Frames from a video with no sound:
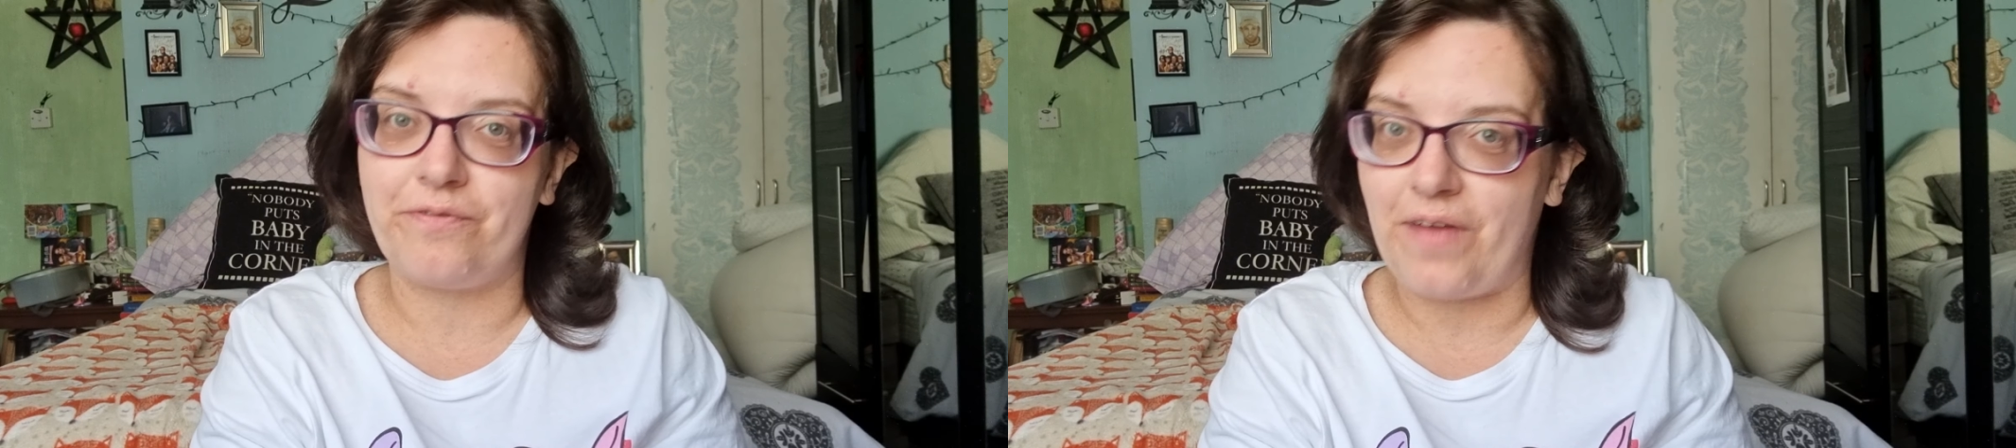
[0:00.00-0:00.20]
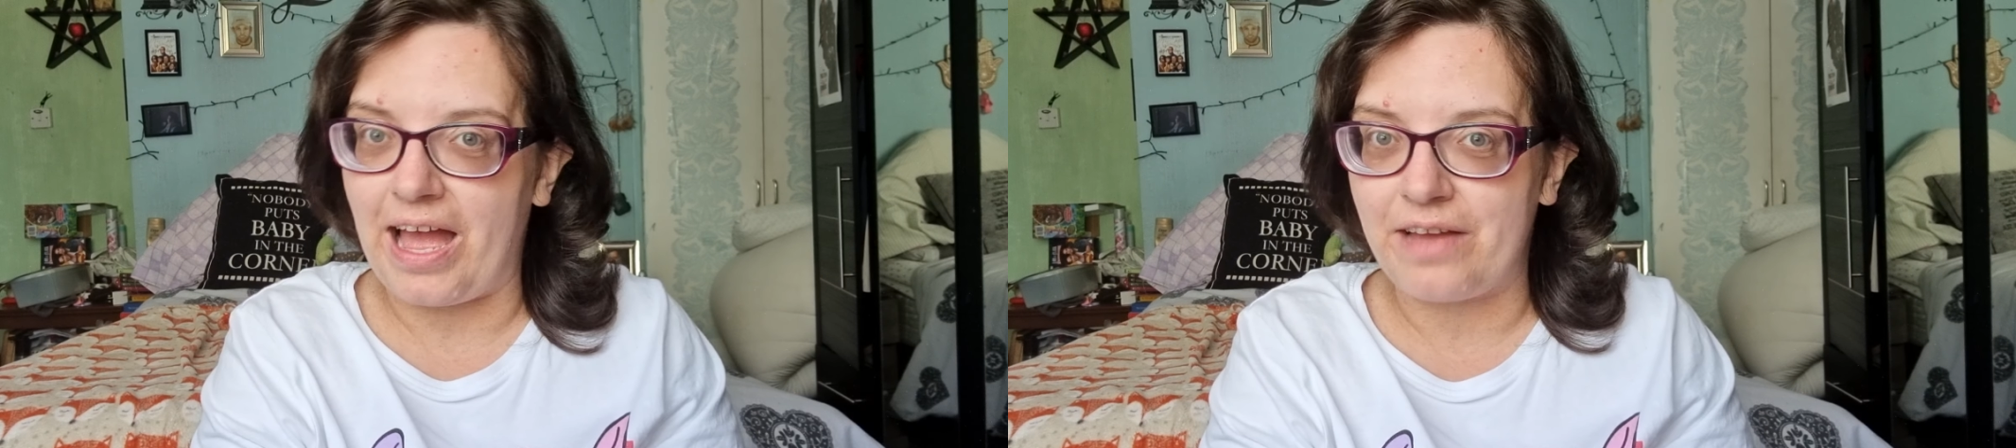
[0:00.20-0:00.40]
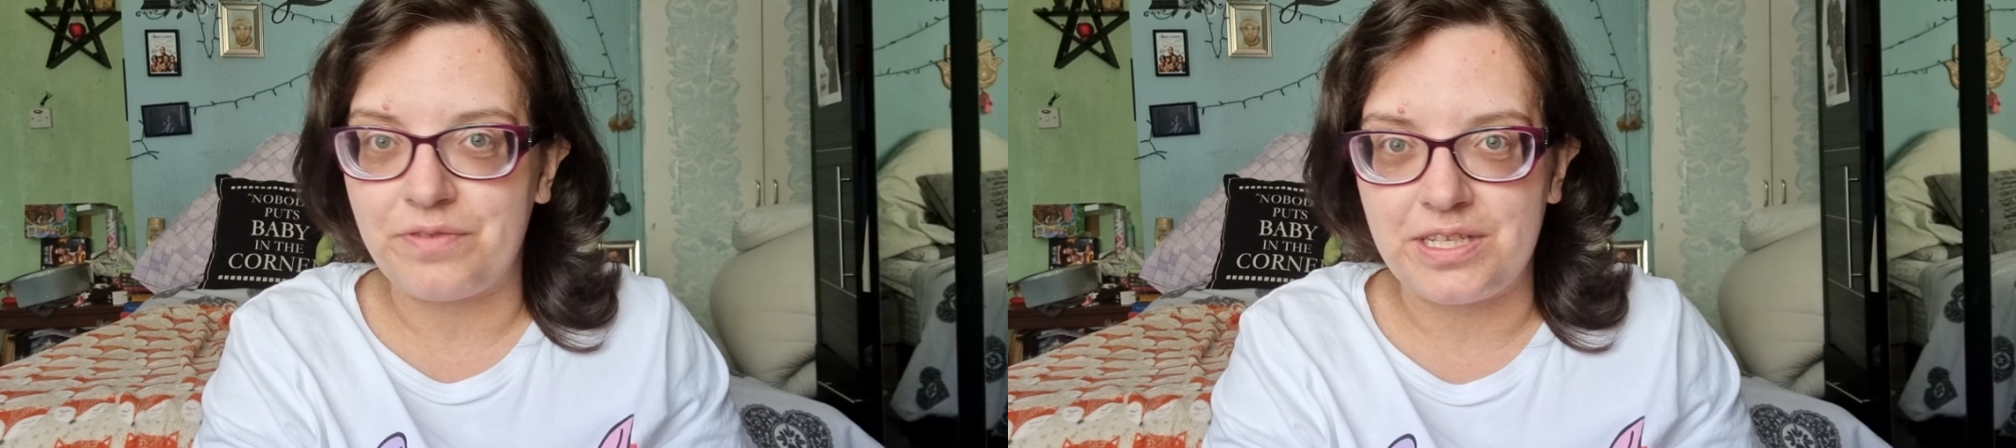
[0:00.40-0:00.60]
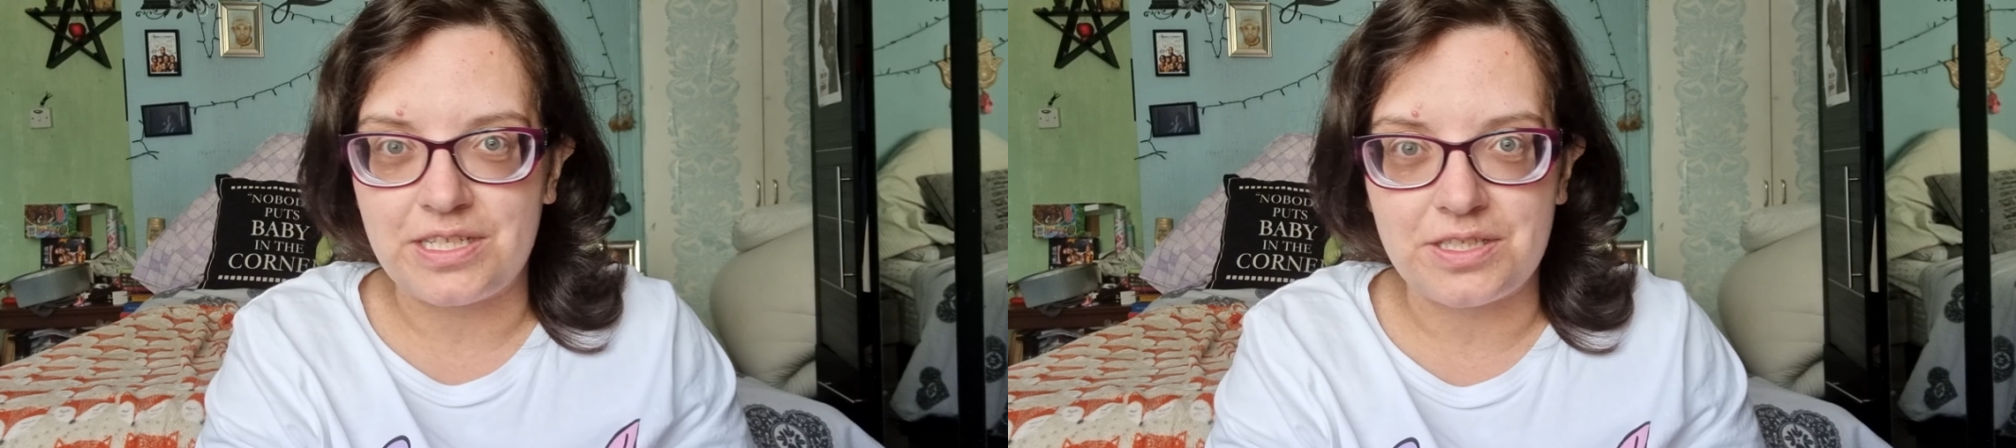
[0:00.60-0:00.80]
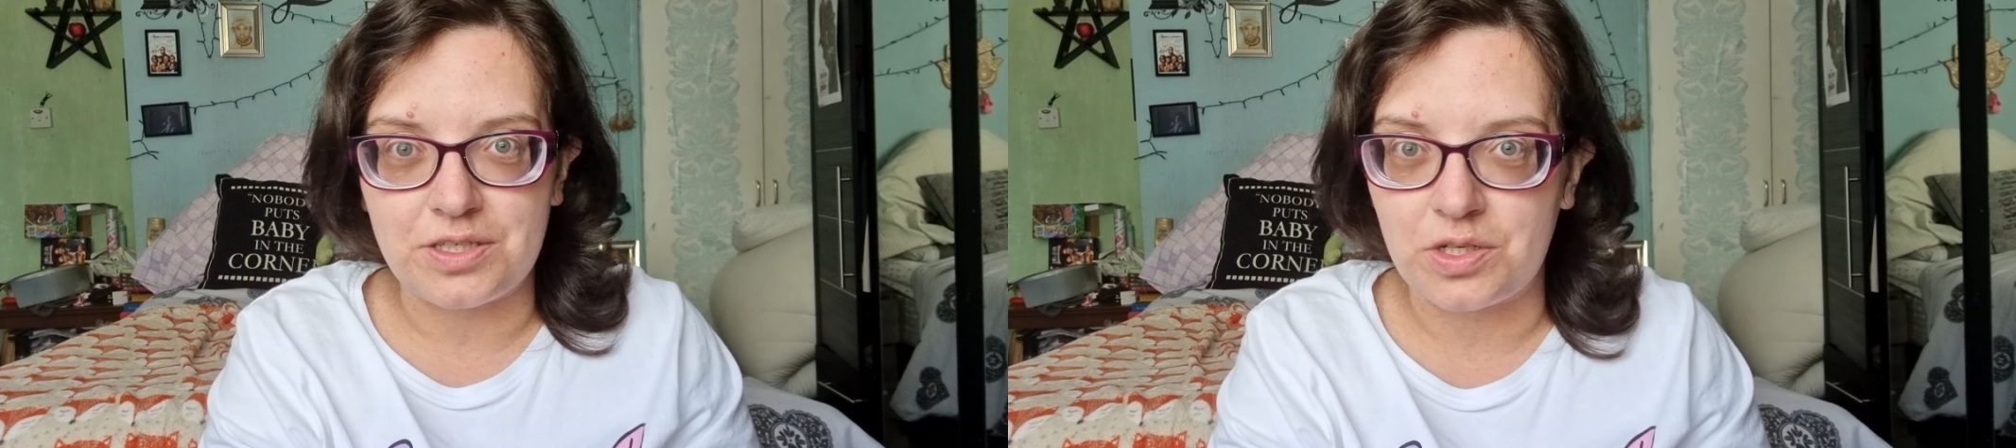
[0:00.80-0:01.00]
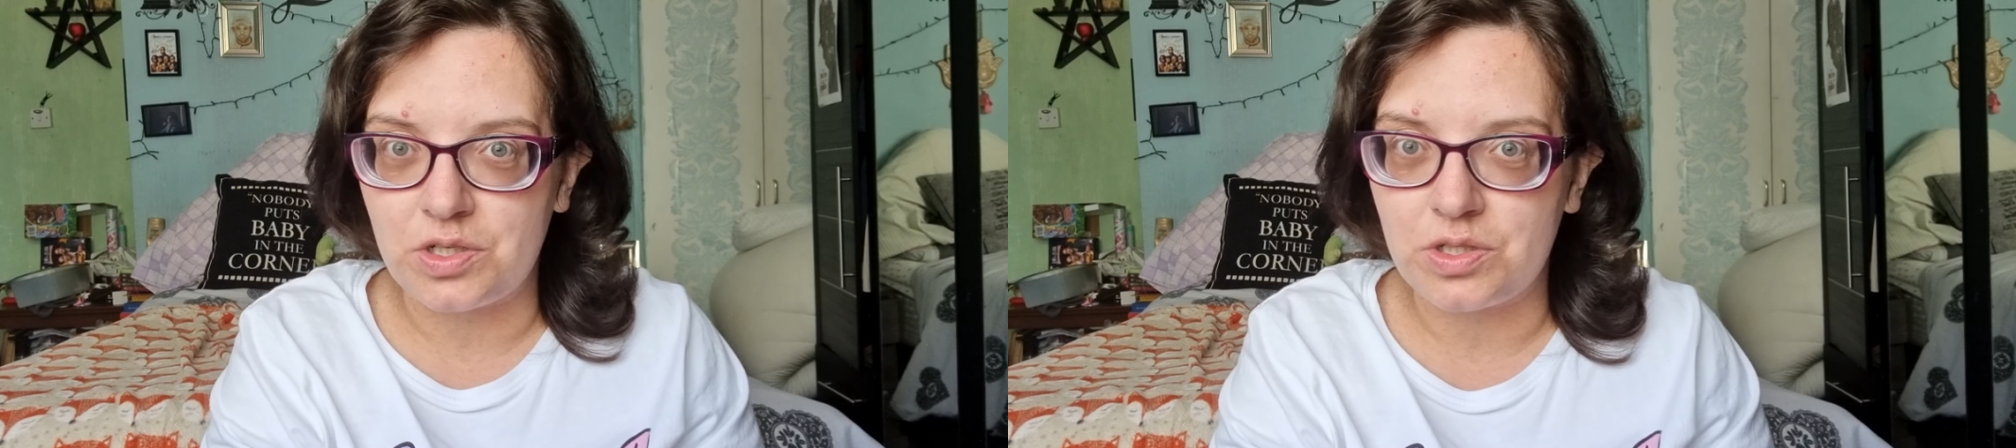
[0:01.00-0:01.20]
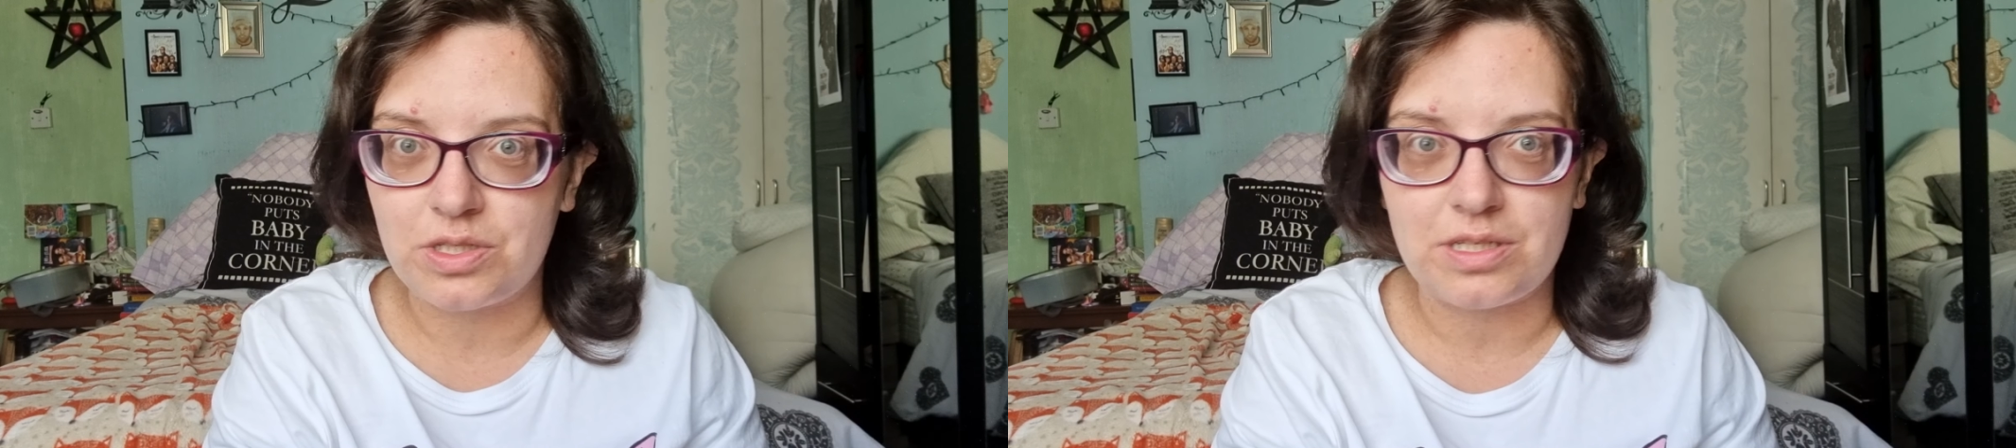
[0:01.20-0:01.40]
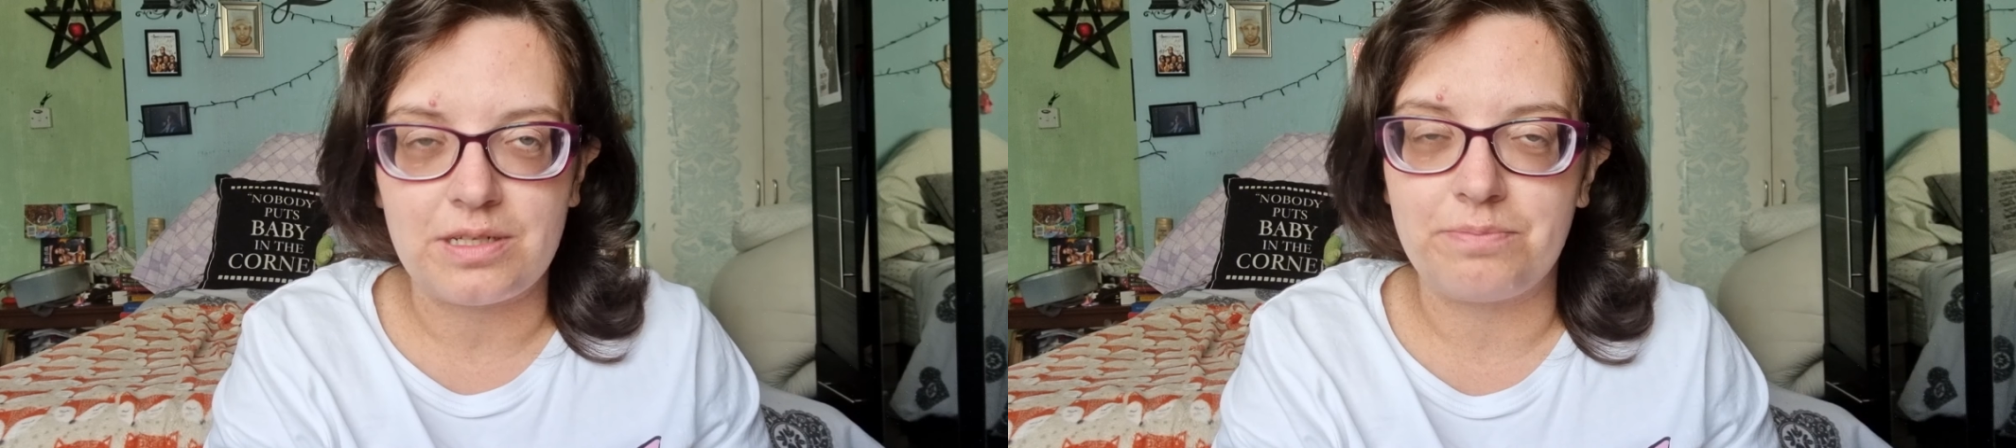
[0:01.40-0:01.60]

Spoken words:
5 years old,